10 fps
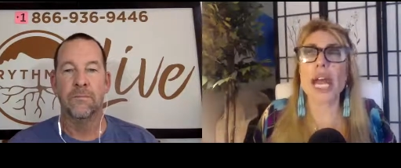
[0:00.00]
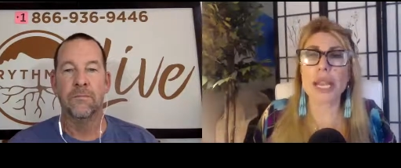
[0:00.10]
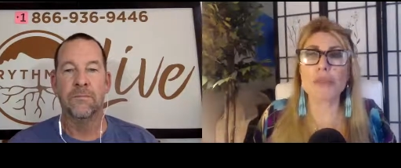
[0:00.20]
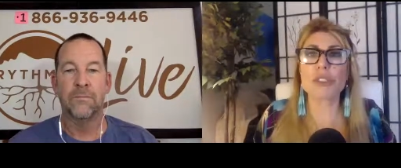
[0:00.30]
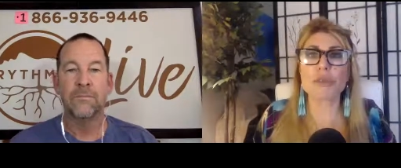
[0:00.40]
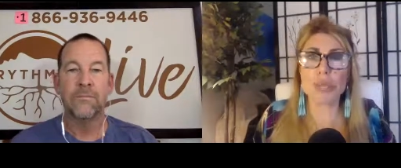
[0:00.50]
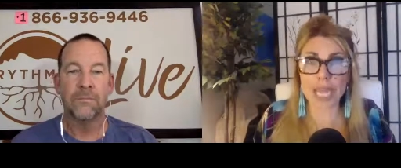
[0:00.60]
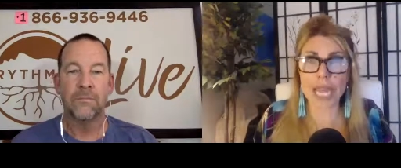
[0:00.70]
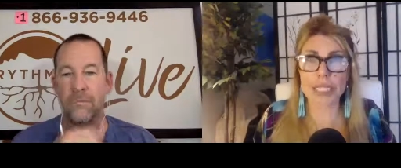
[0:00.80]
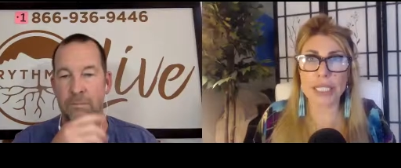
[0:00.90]
Speaker 1: types of
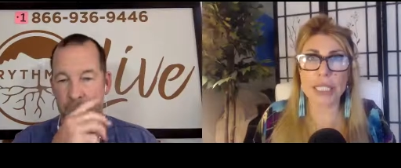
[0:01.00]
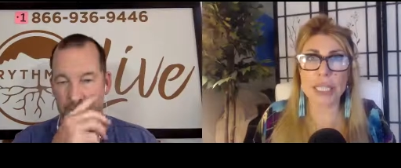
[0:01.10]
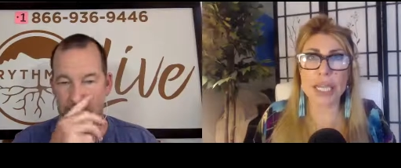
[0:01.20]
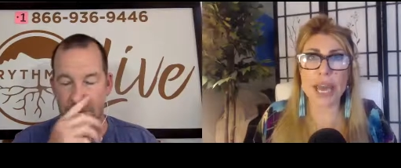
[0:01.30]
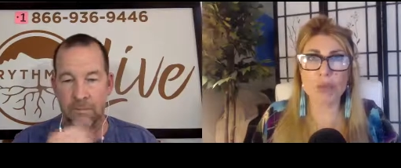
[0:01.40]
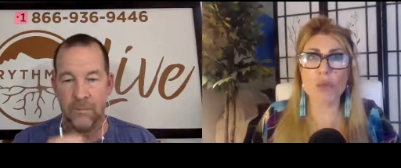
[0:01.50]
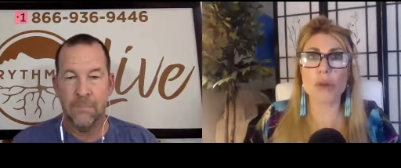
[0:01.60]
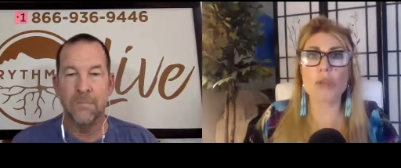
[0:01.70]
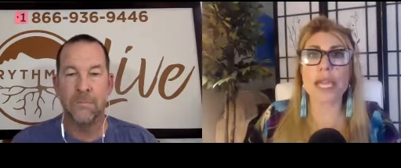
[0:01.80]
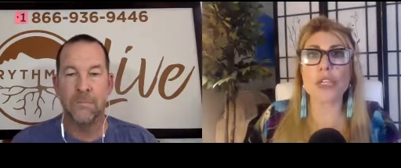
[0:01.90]
plants that
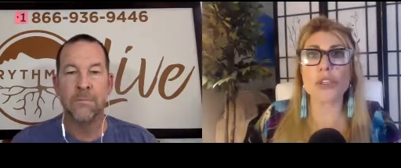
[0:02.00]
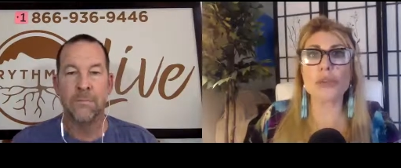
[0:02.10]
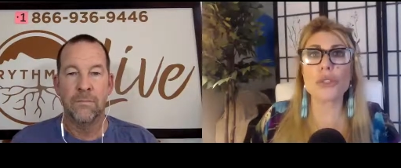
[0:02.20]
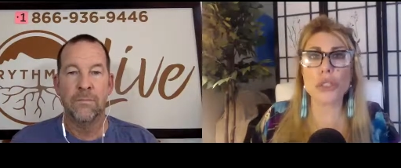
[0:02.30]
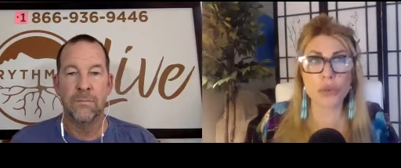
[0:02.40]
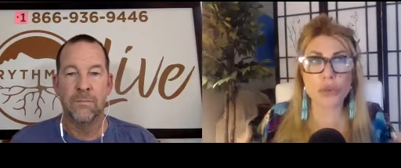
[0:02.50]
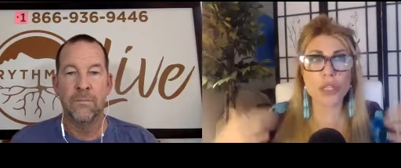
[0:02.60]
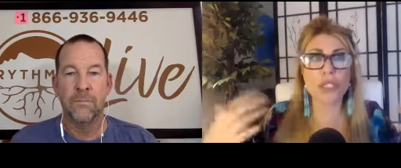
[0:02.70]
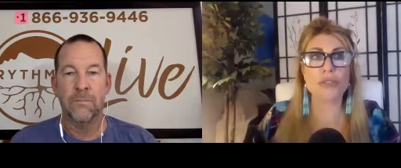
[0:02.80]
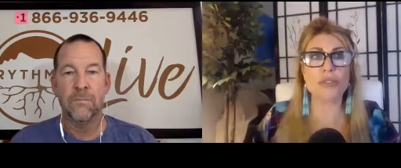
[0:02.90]
one might use in
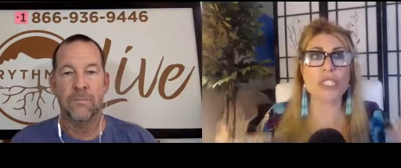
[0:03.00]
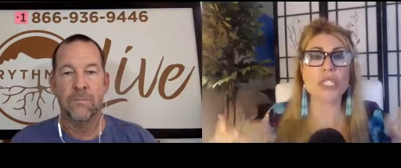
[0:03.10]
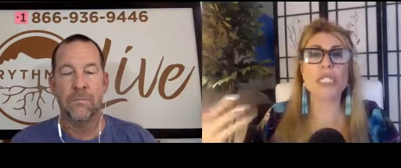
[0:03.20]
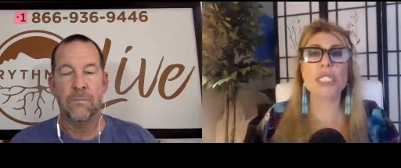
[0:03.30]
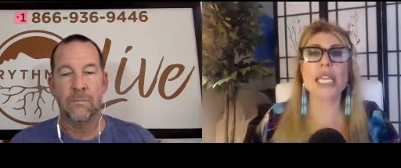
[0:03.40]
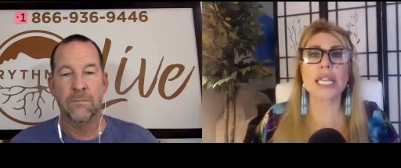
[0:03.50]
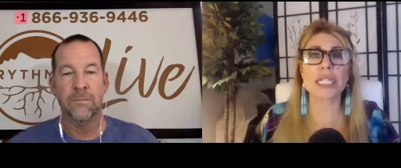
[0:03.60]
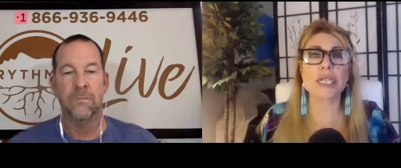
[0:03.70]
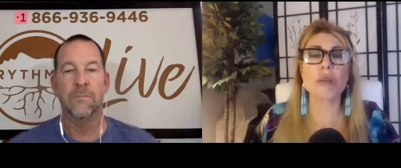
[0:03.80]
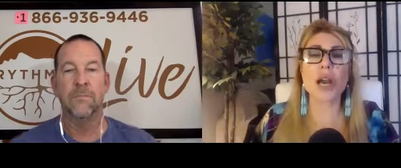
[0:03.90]
order to facilitate
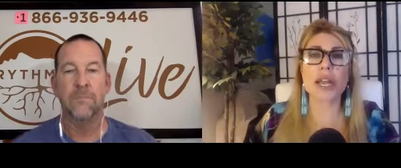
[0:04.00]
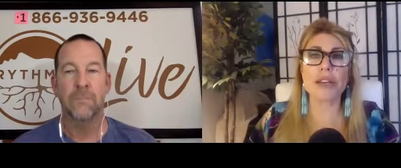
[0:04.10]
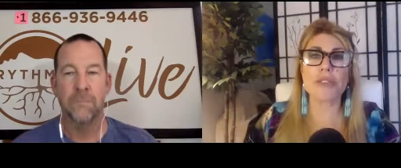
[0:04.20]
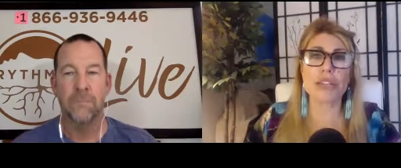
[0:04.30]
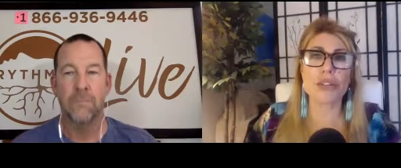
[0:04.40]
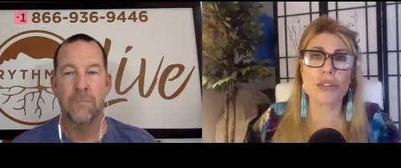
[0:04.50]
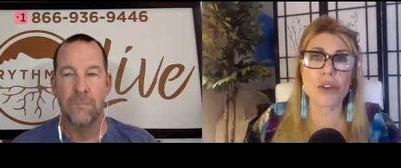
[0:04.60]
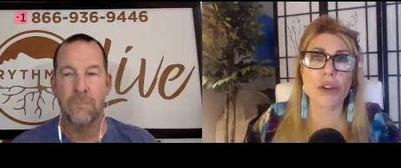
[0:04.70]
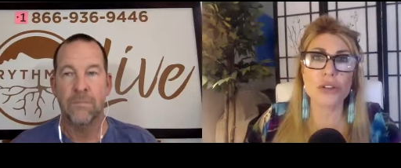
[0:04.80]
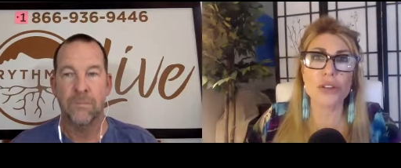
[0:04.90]
some kind of inner
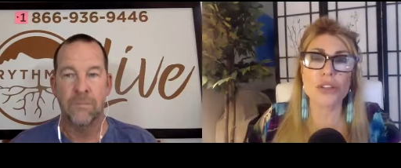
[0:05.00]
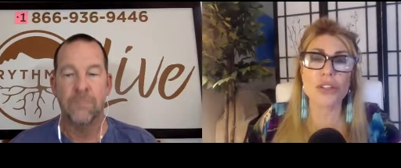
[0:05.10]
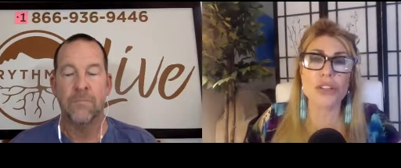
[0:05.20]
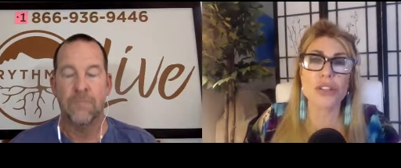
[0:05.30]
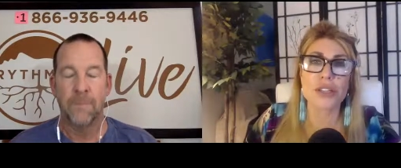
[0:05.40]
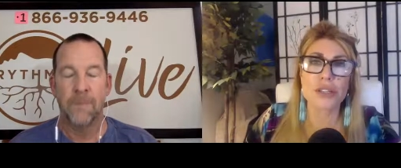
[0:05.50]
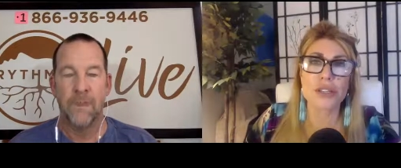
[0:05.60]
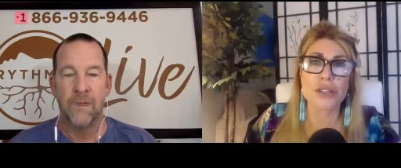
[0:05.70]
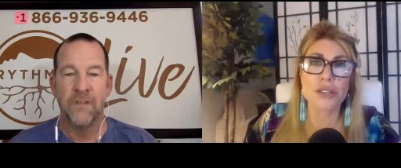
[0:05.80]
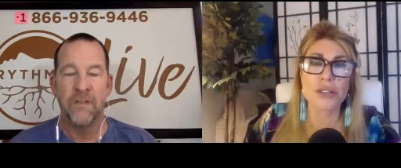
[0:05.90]
growth.
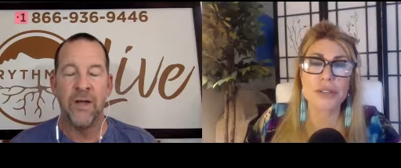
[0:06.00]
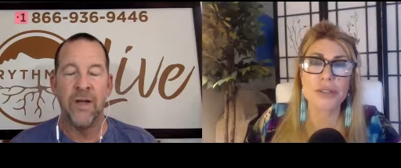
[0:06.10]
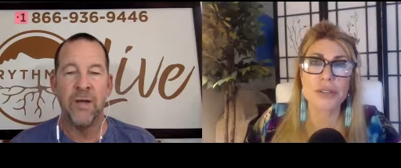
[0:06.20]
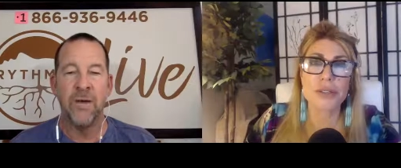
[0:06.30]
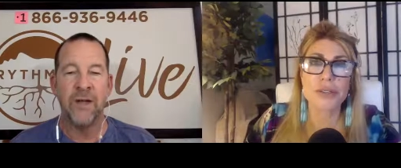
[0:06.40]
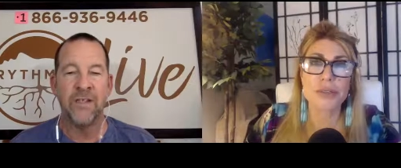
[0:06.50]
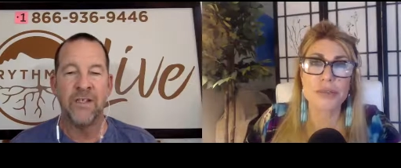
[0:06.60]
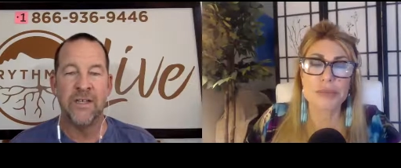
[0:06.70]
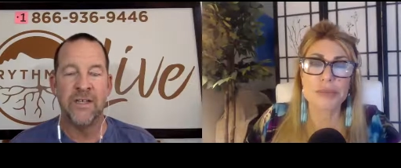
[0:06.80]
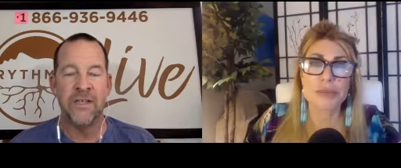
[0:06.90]
Speaker 2: So ayahuasca
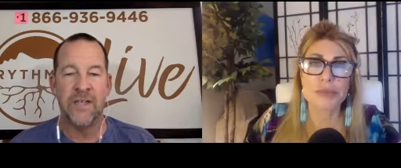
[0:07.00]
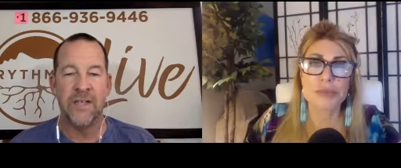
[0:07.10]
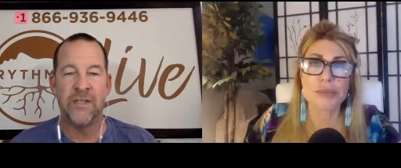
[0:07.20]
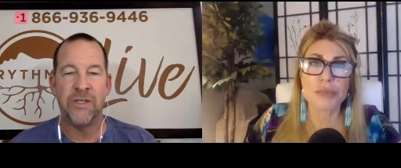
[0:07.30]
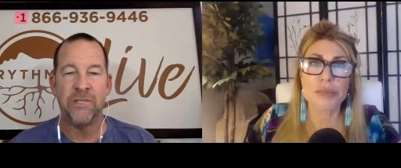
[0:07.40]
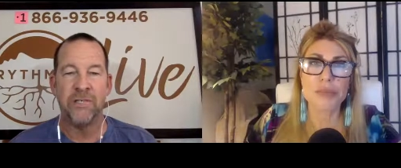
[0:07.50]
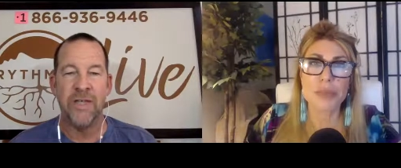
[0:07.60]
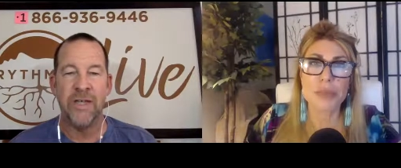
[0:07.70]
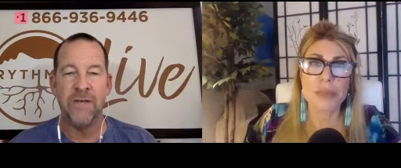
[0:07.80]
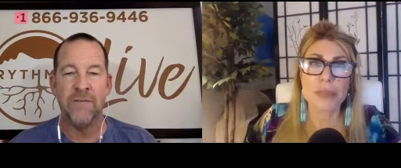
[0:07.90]
is actually a
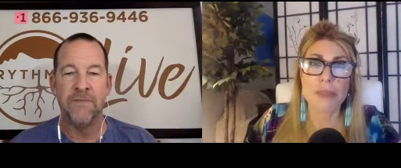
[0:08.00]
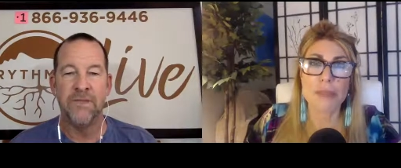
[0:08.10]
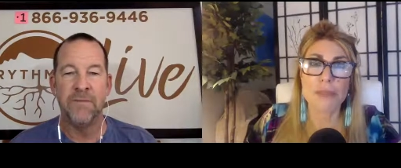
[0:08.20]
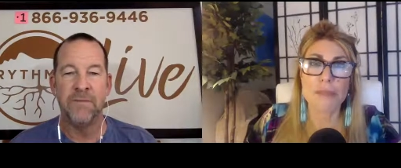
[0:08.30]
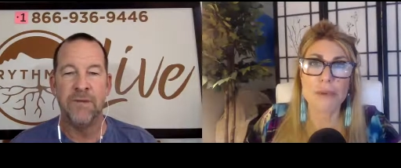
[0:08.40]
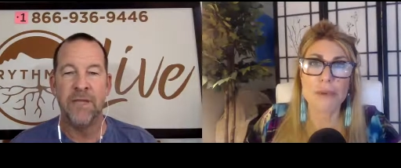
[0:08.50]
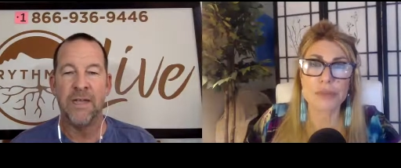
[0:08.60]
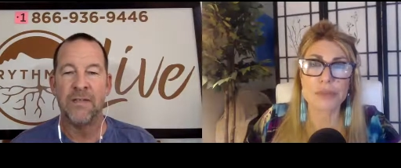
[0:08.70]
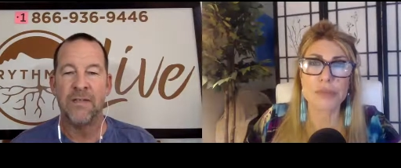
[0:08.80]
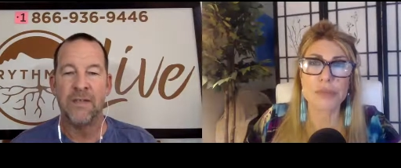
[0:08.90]
blend of 2
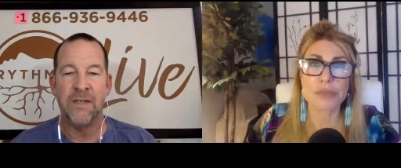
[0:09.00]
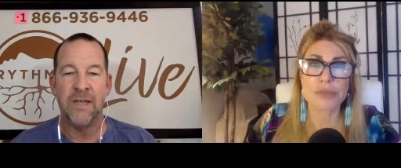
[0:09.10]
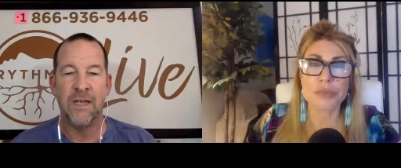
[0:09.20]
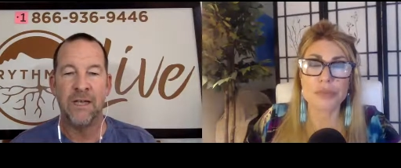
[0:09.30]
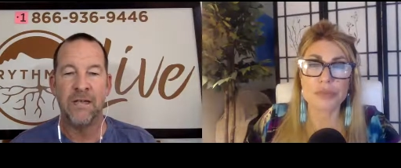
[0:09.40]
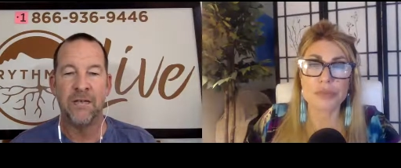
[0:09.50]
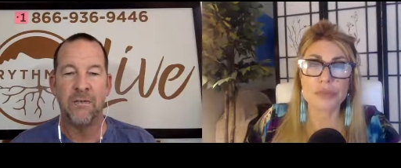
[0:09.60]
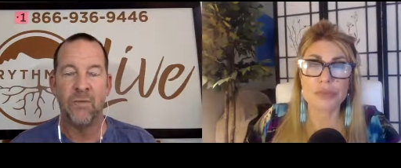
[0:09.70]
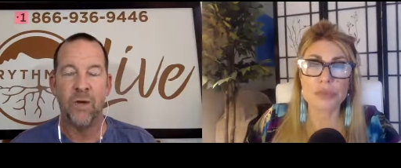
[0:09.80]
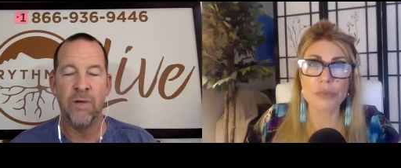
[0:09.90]
plants, and
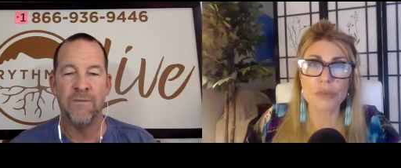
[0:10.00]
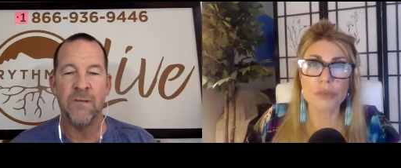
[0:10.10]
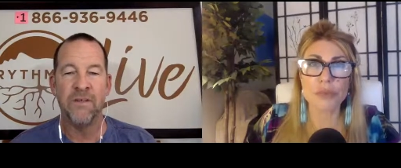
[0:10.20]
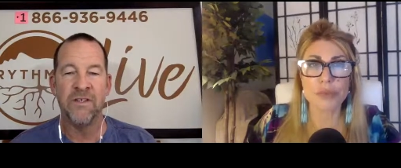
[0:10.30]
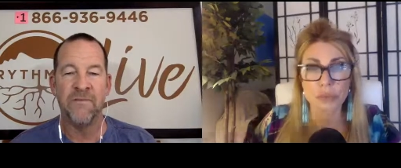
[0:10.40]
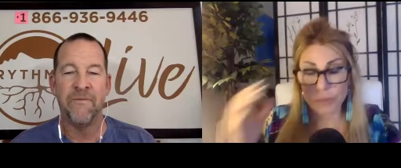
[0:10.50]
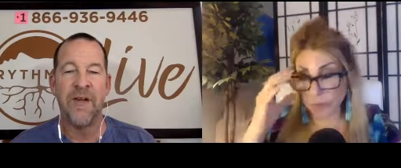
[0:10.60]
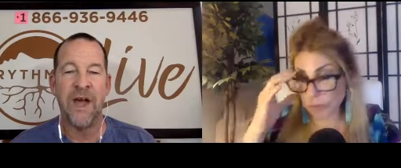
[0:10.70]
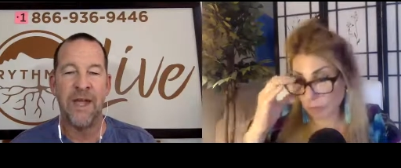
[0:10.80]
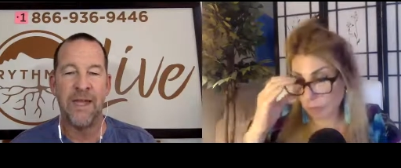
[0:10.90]
one of them is a
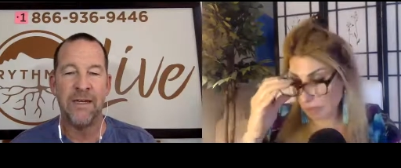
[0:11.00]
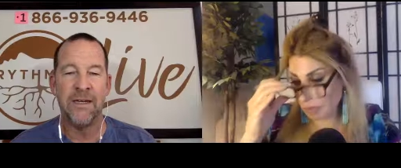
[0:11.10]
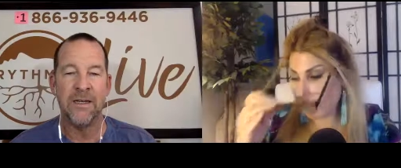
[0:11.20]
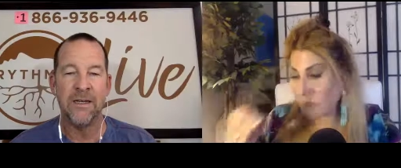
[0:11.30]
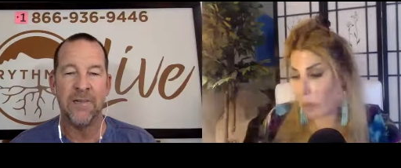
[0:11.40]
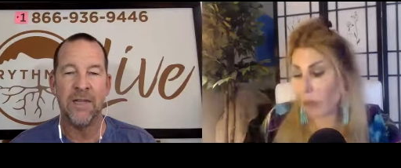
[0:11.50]
vine, and they